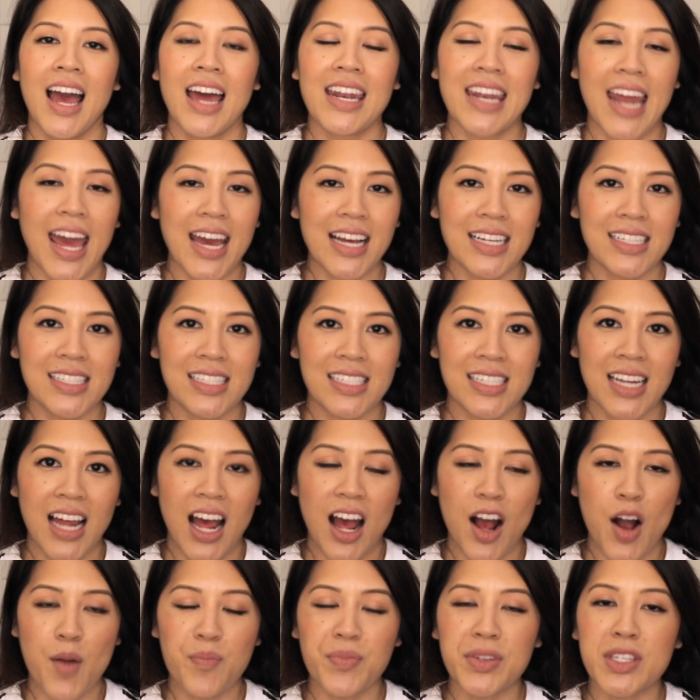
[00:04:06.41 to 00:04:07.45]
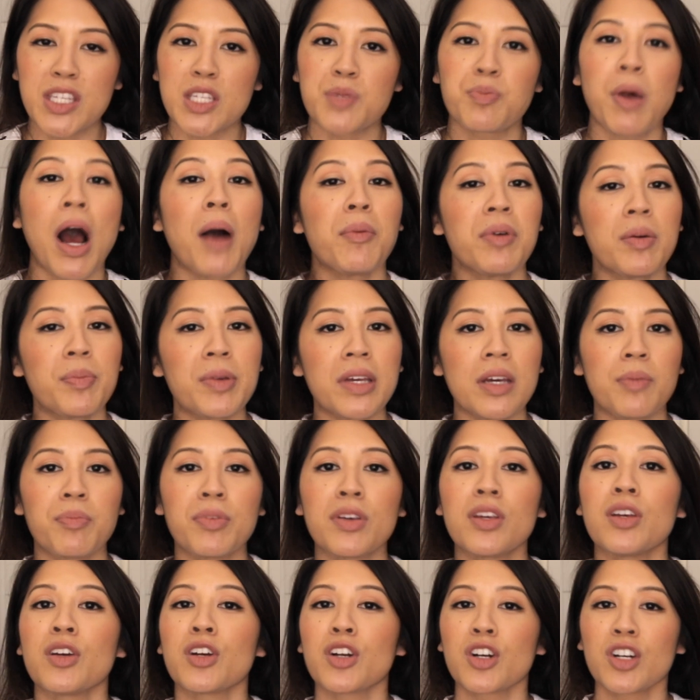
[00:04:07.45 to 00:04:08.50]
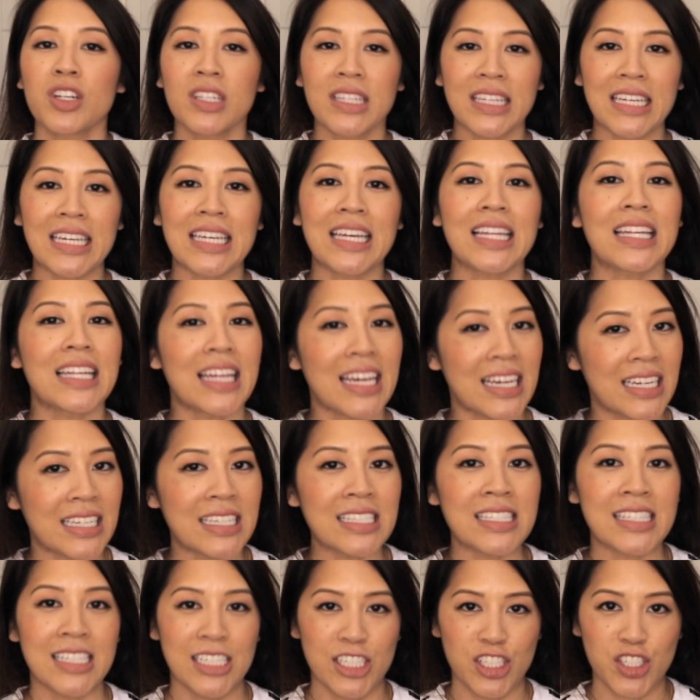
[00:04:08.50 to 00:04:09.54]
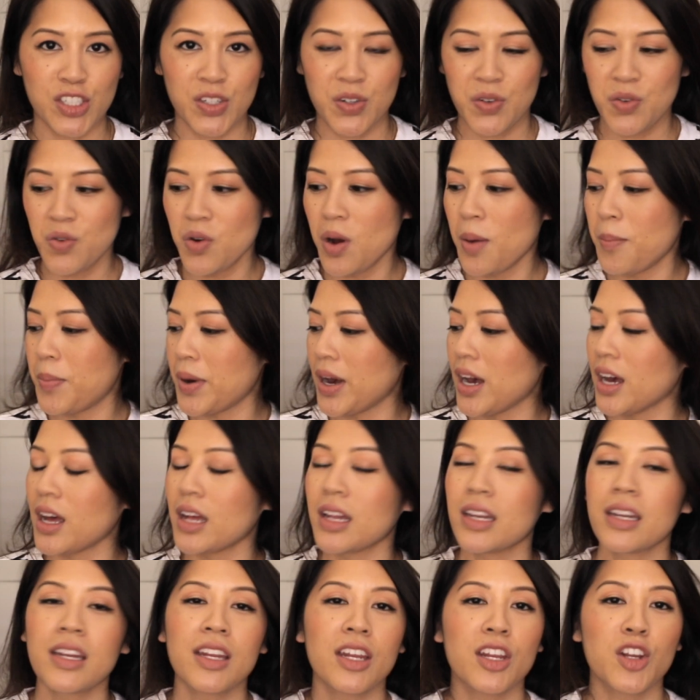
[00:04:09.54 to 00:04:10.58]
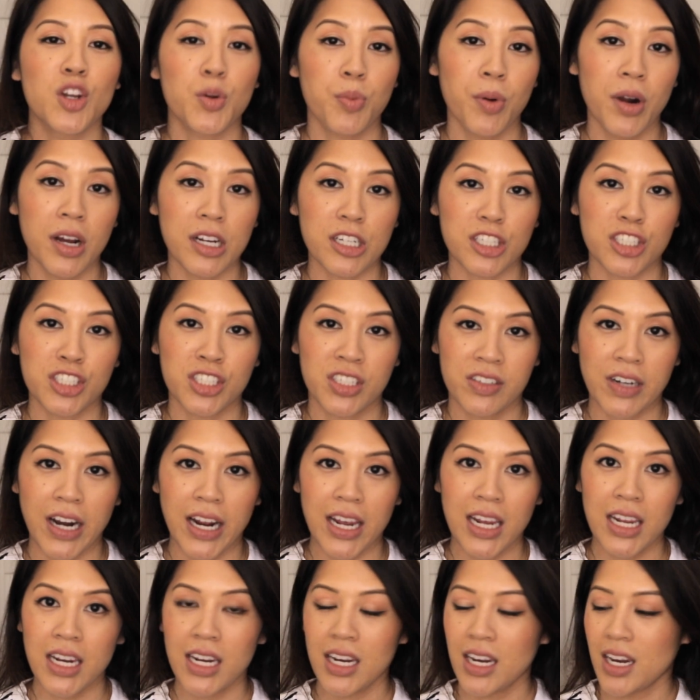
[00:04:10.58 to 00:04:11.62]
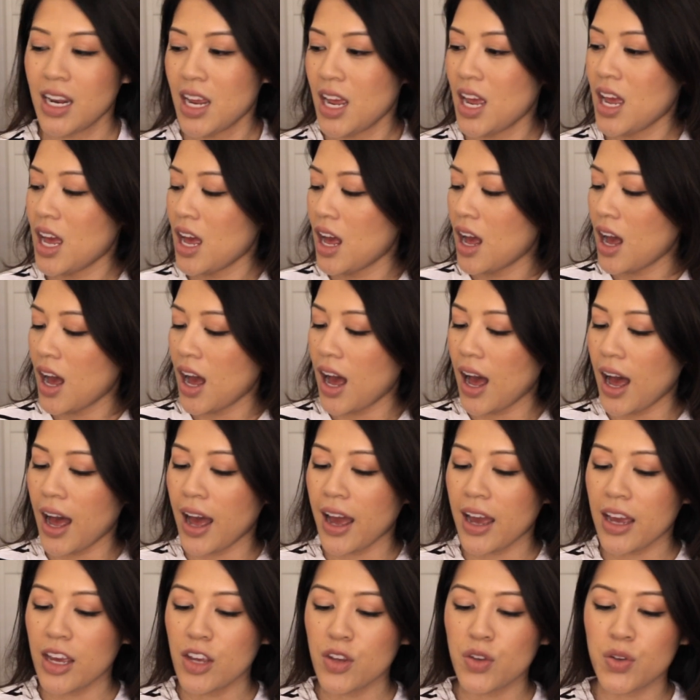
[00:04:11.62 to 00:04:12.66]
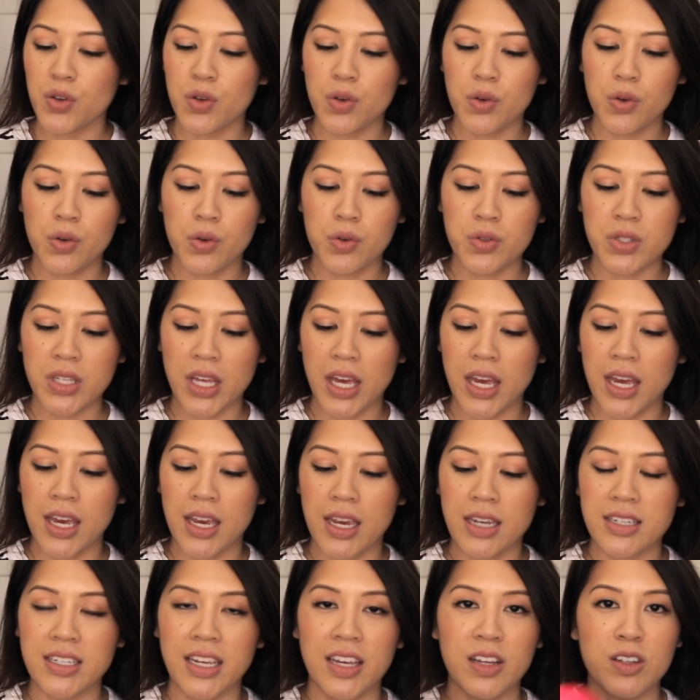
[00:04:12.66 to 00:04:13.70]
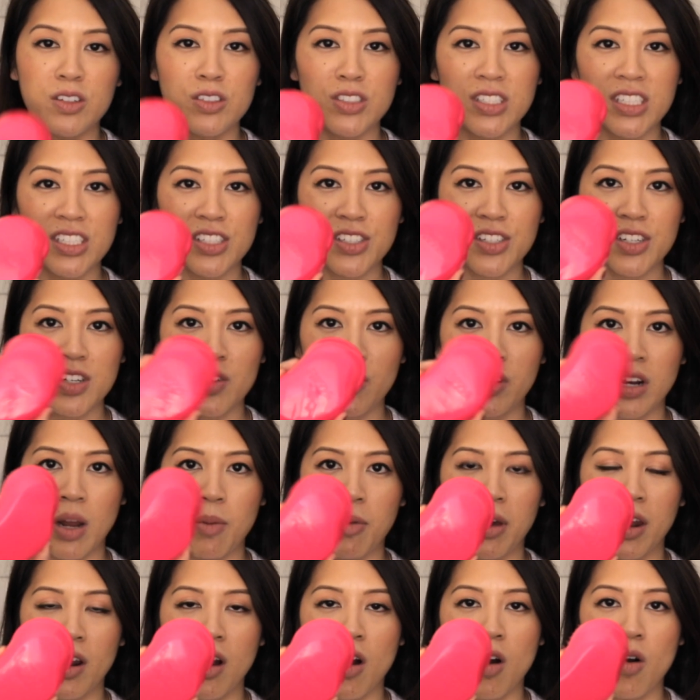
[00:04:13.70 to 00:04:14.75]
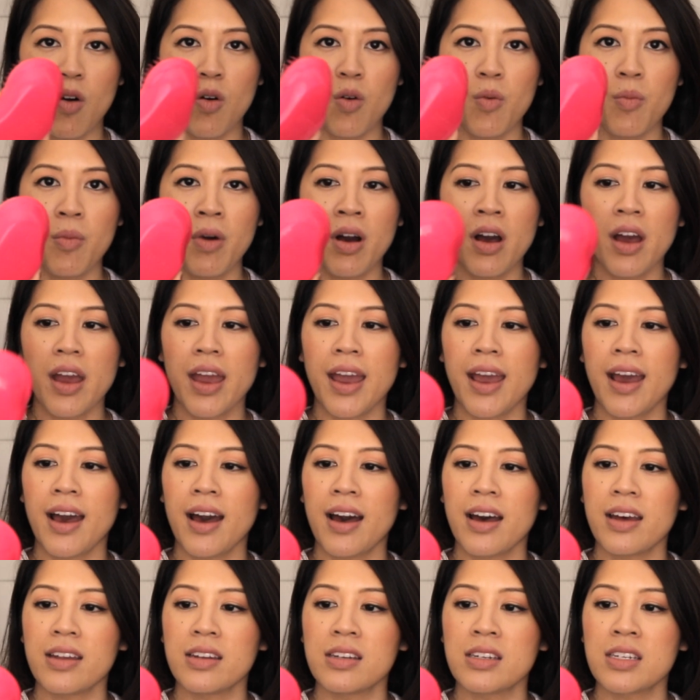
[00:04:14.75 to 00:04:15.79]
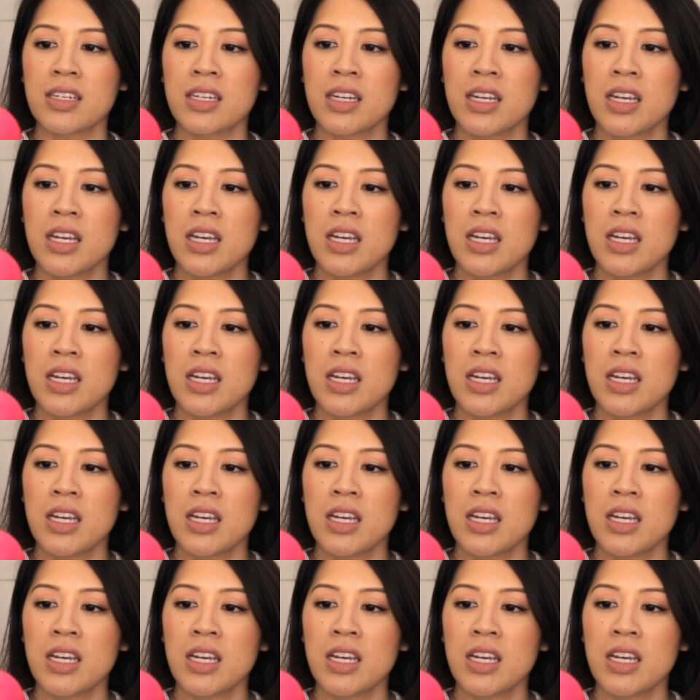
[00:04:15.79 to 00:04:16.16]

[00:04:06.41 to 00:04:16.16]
Next, this is probably a purely ladies issue, but your brush, right? I use a Tangle Teaser when I'm at home, and